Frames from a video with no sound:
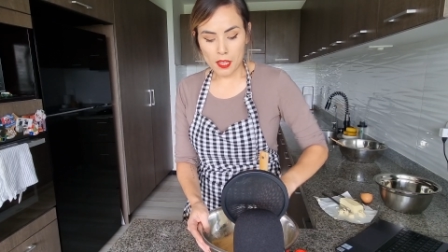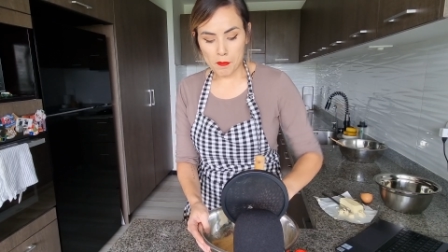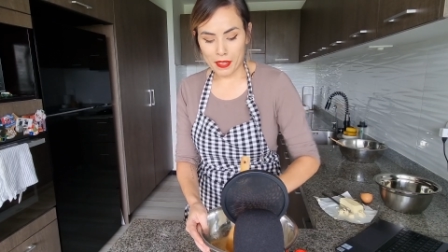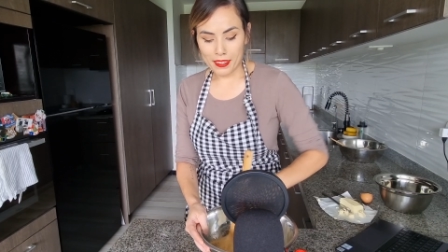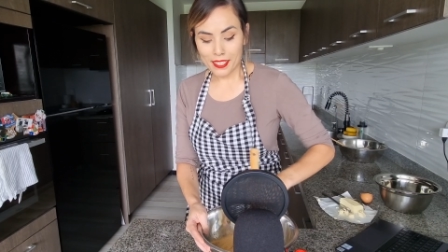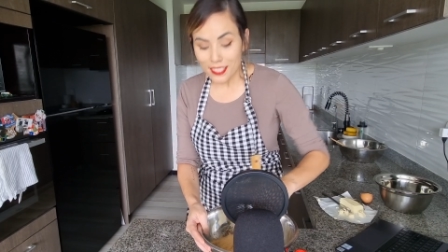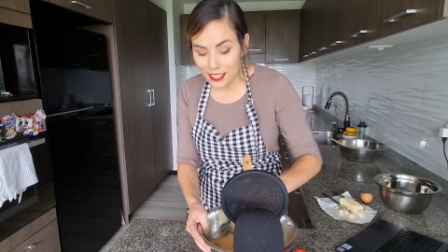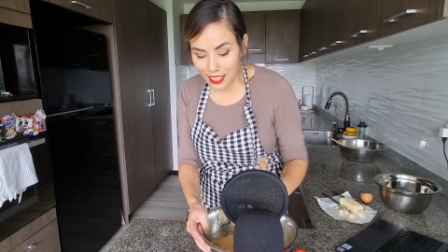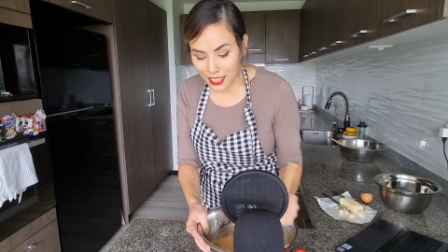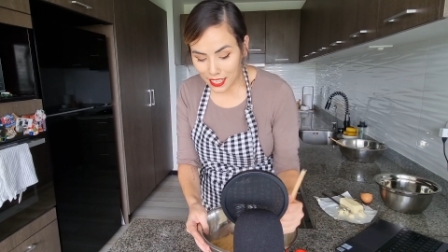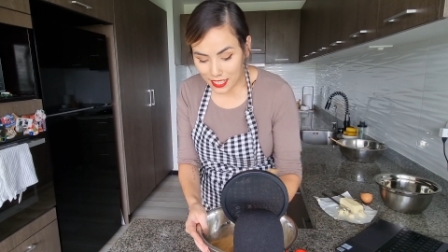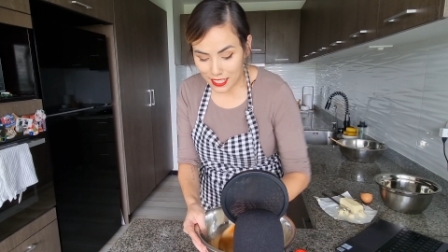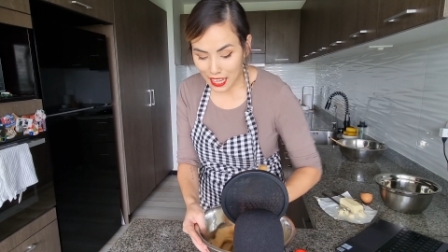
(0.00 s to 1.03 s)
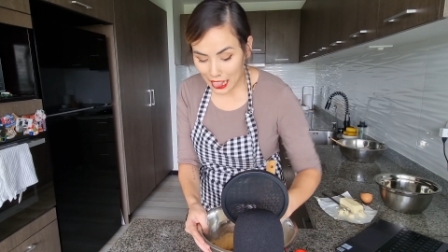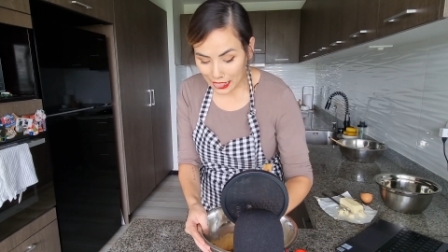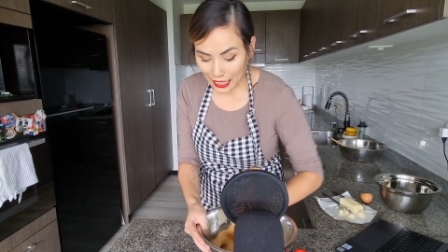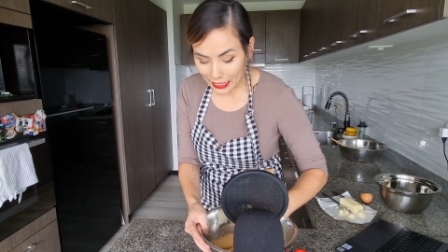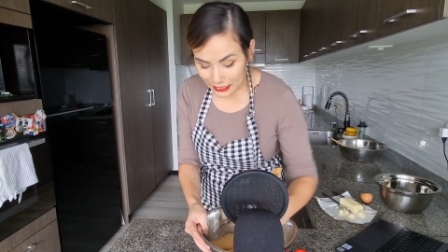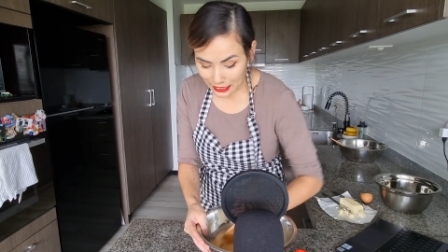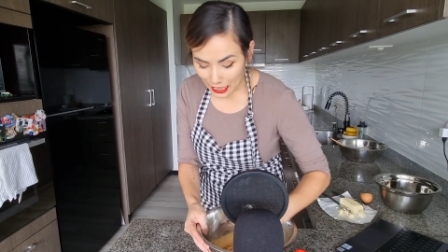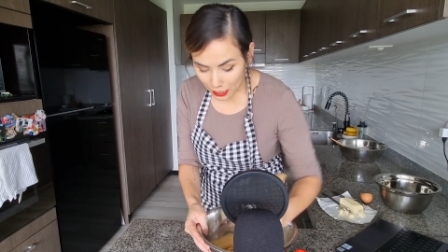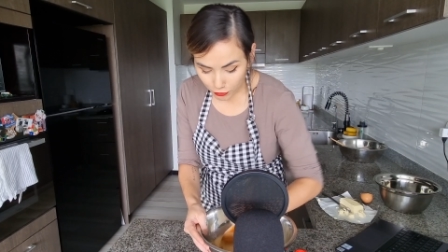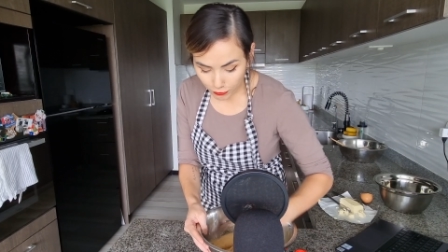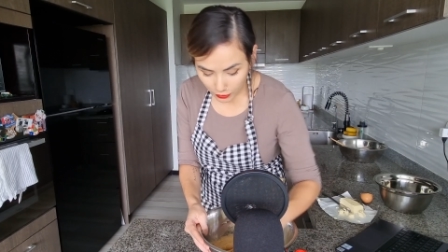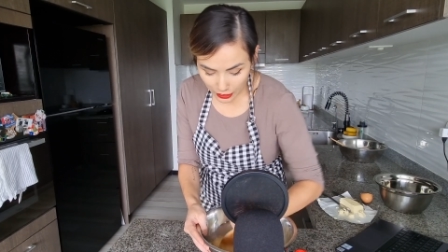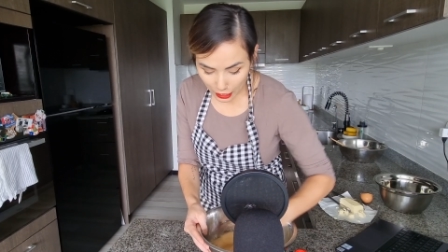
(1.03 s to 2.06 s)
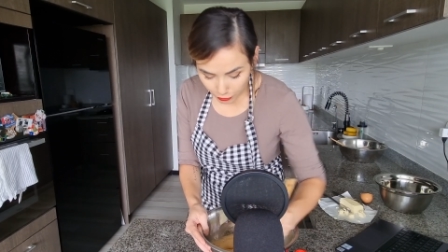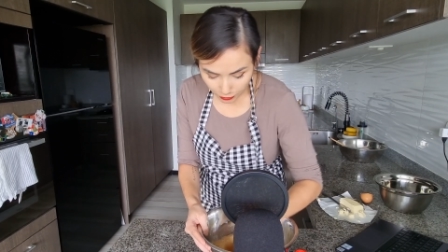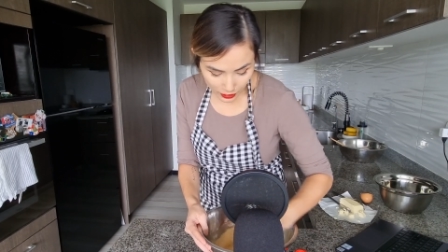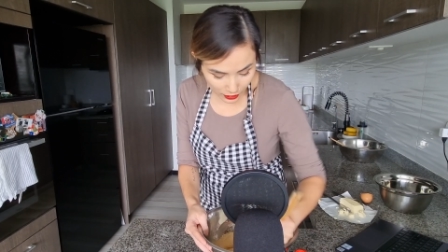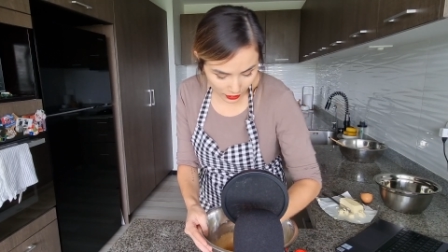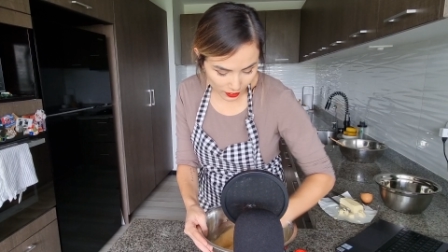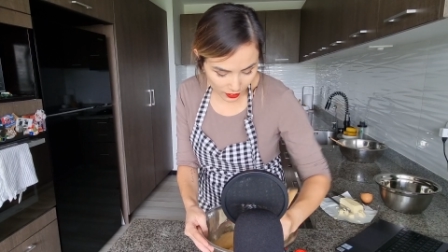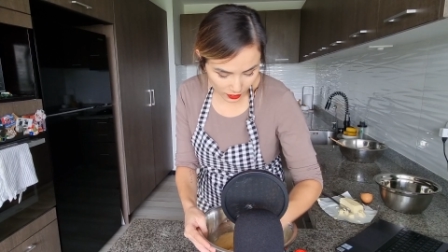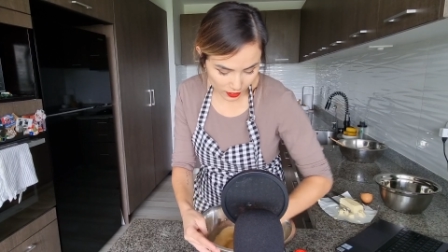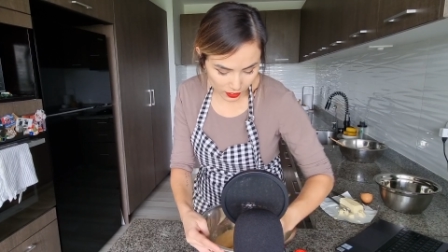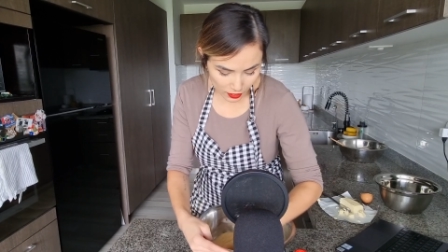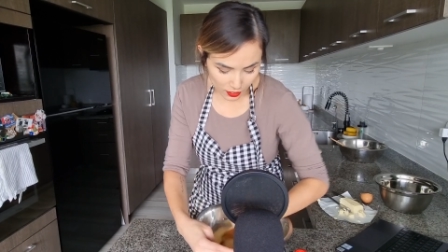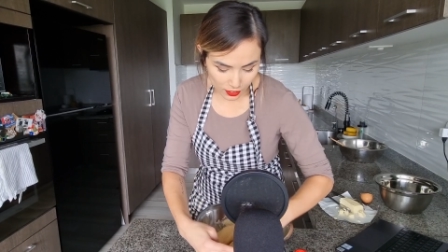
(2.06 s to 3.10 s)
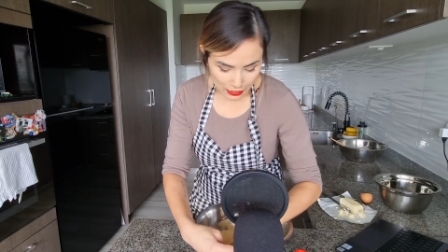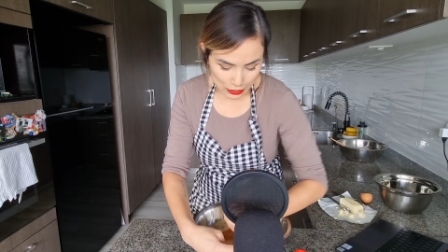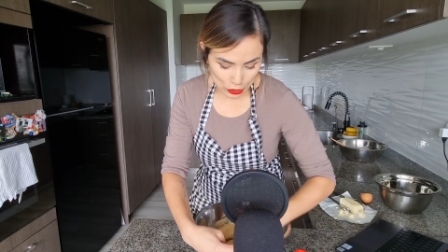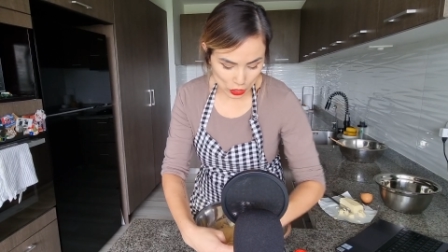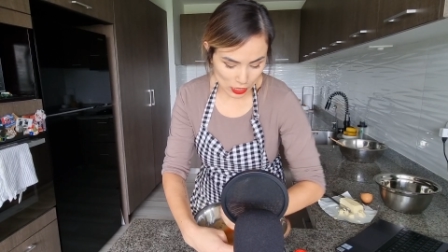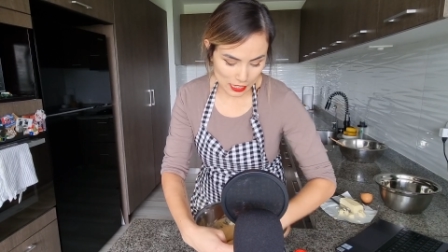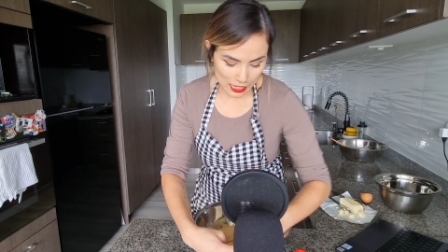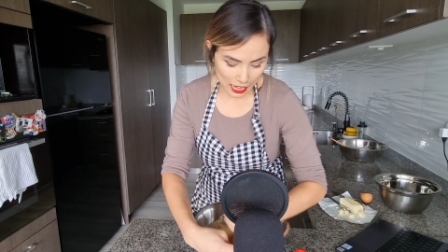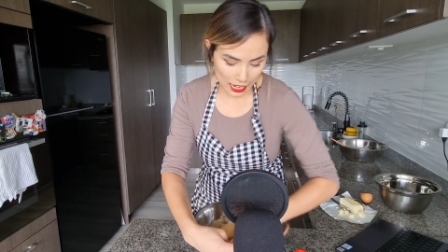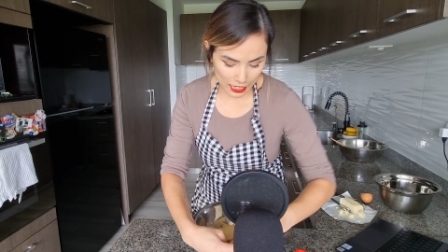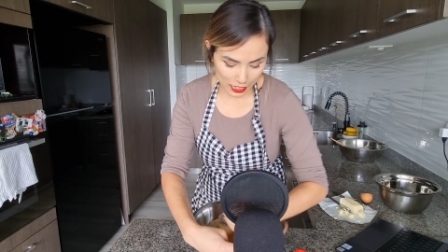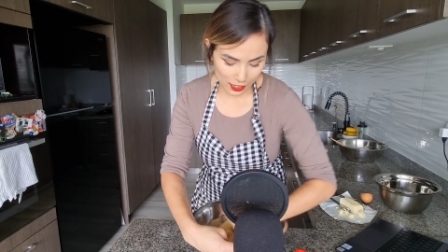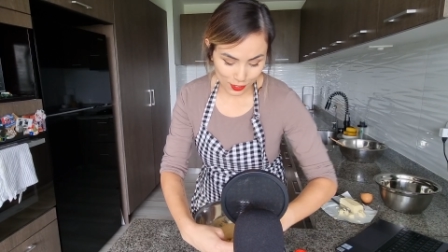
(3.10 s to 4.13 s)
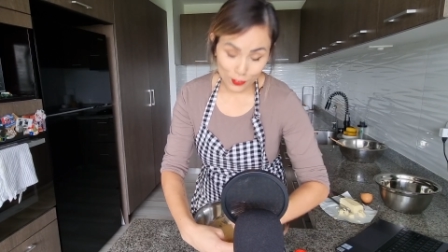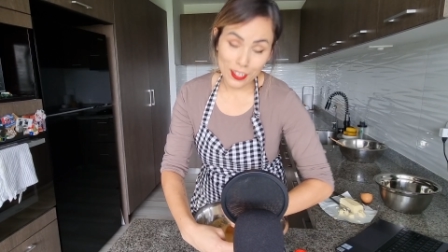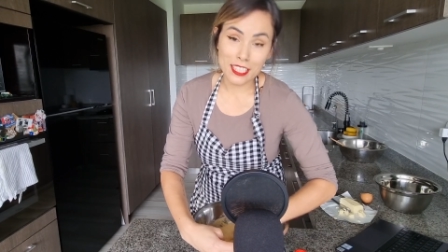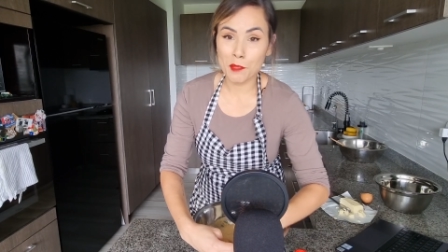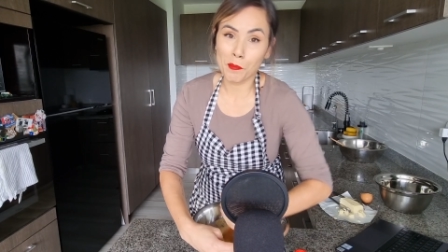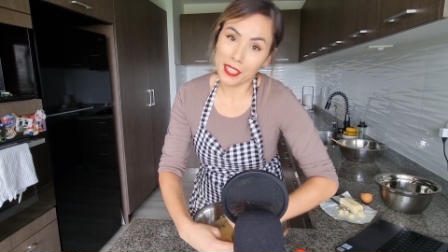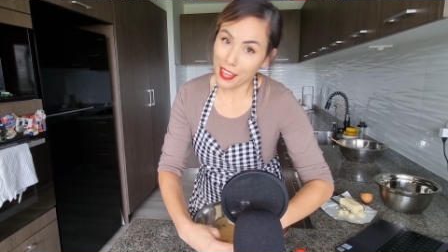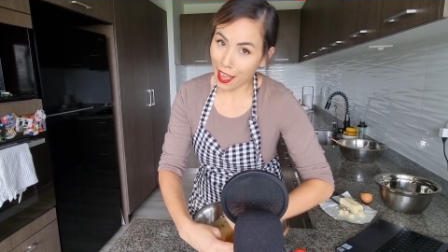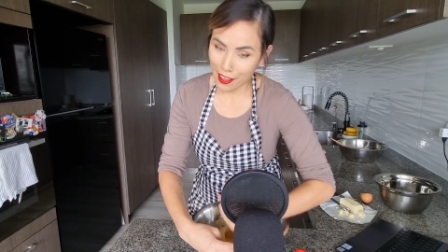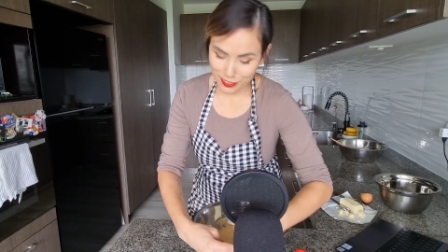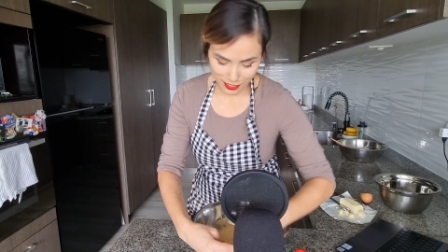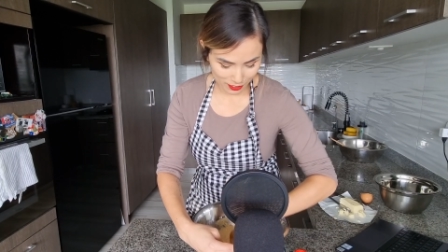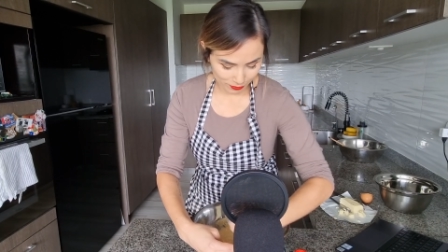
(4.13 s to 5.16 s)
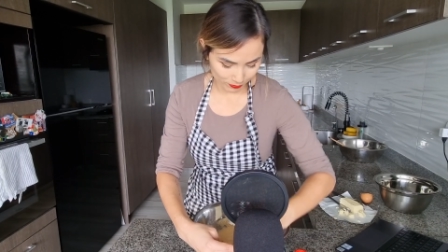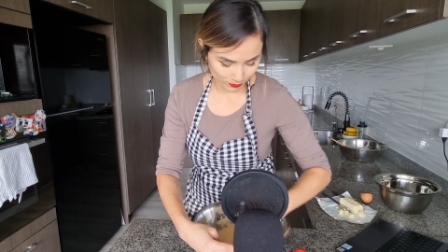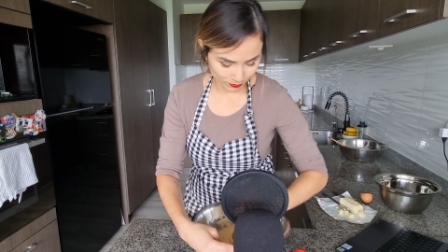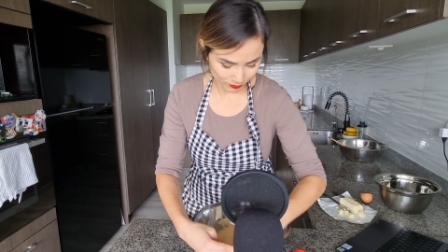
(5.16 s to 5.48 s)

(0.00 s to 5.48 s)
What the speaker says: But this is light and fluffy, just like the recipe asked.